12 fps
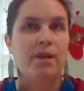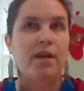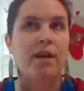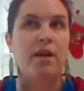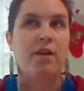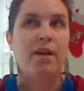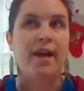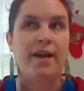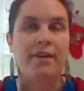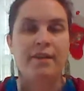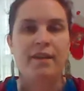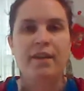how
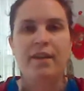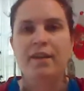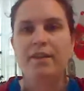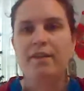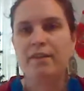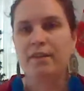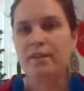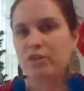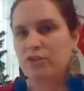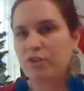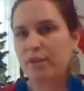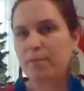Latin and English
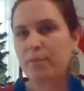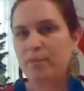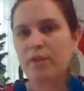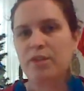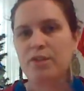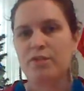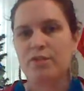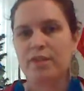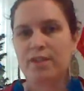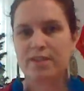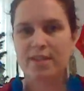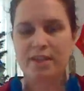grammar really do
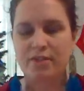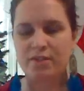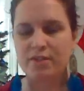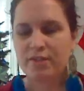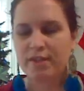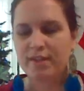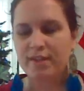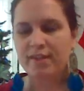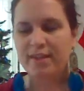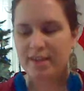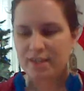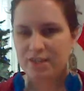link together. So I thought,
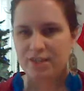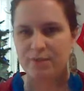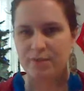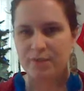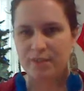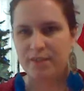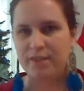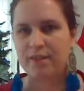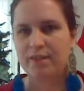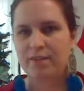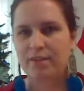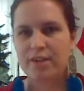gosh, you really need
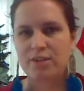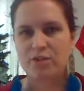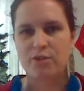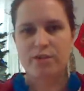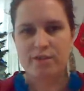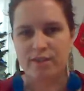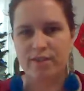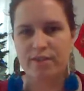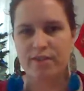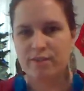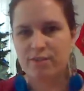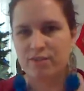a crash course
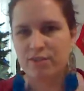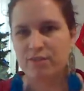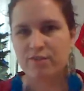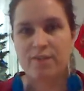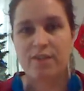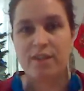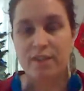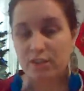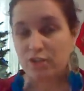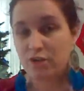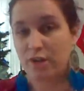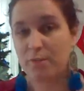in just
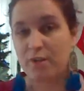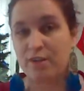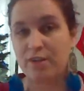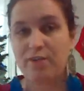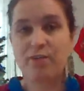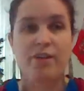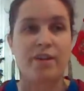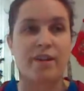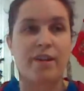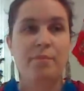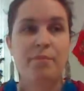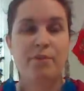English grammar in order to
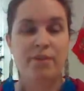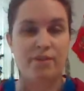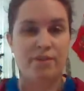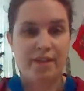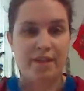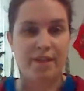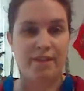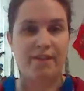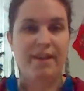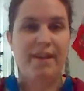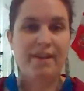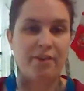help you understand the
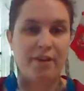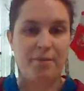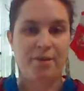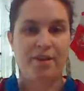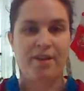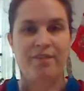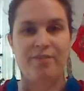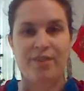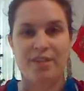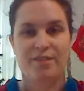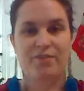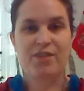Latin grammar, and
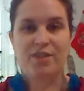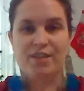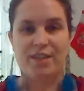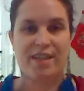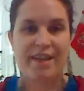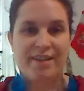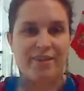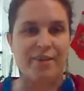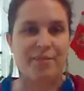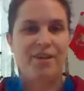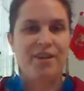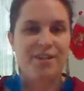vice versa. The Latin
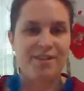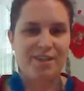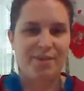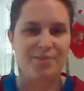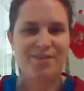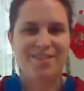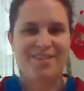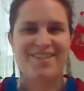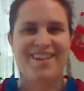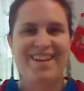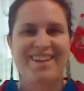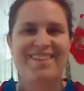grammar also helps you
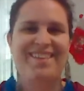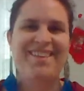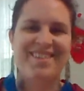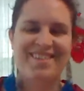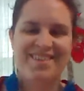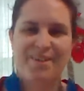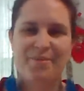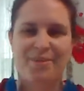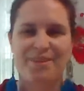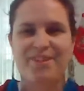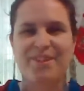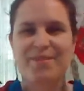understand the English grammar.
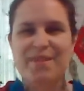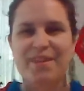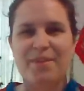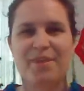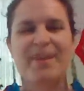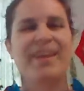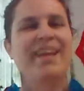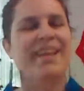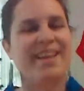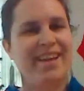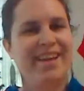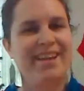So they really work hand
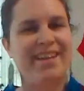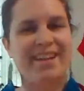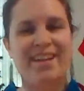in hand.